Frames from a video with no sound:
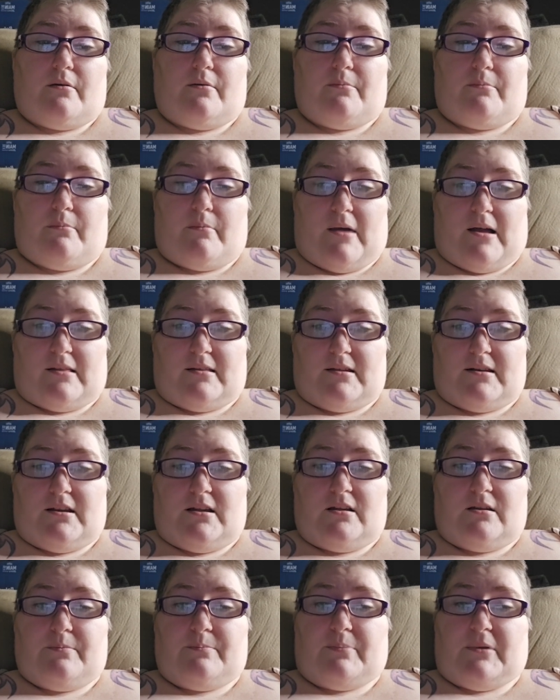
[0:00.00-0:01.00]

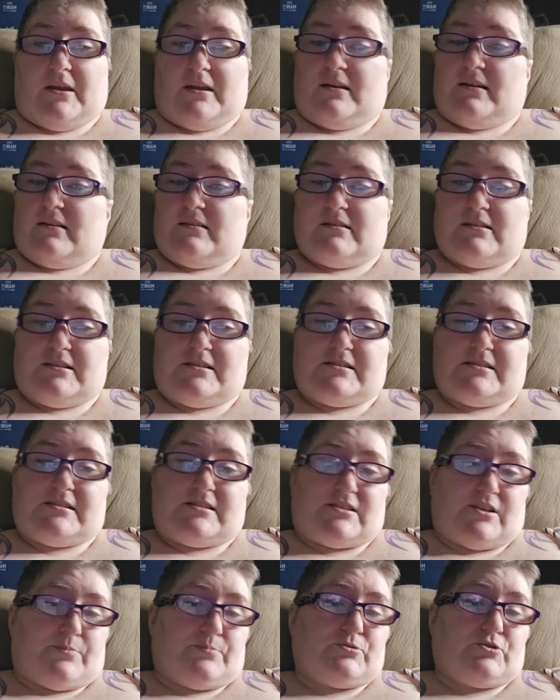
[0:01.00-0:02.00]
Melanie obediently
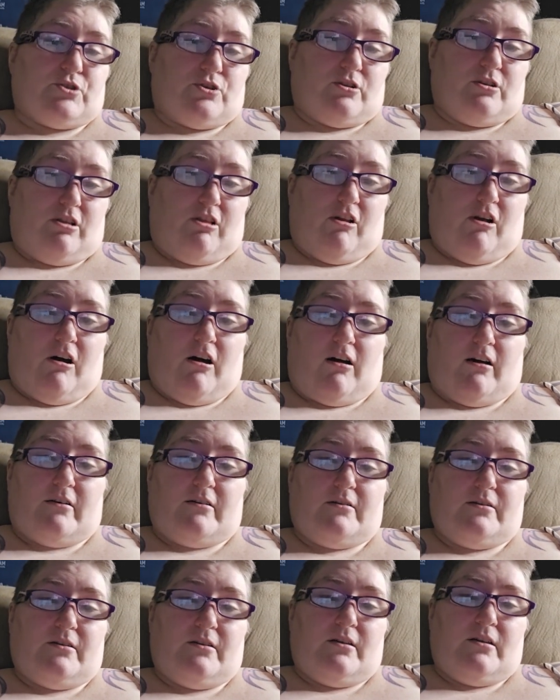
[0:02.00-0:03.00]
sipped her
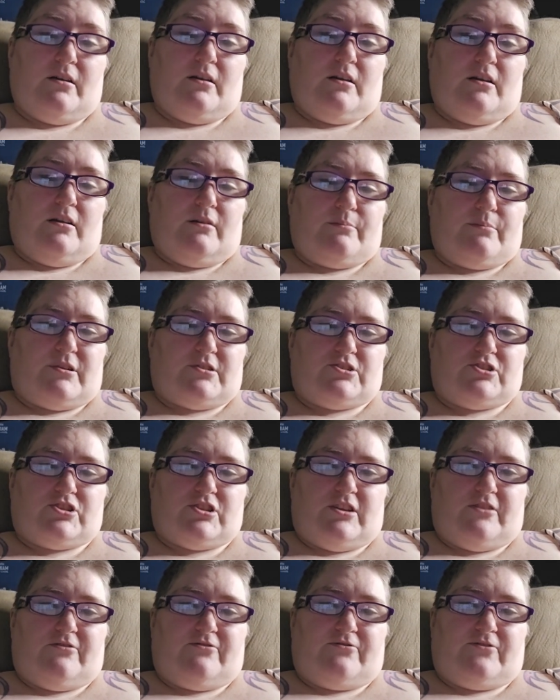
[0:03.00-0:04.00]
claw, but
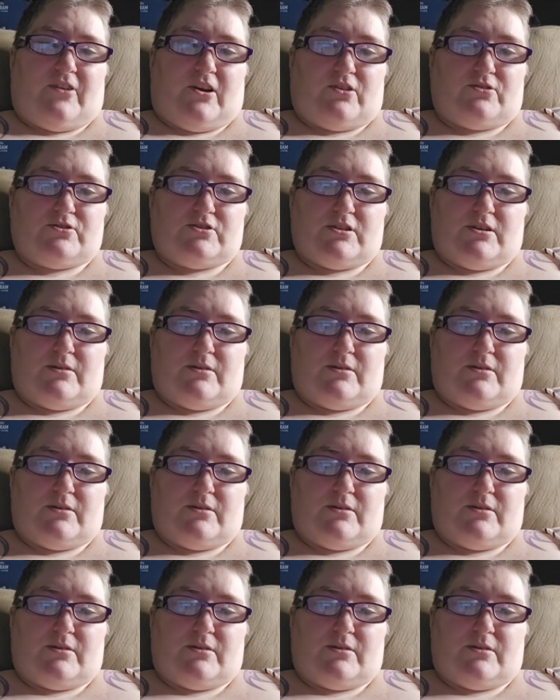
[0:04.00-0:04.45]
she felt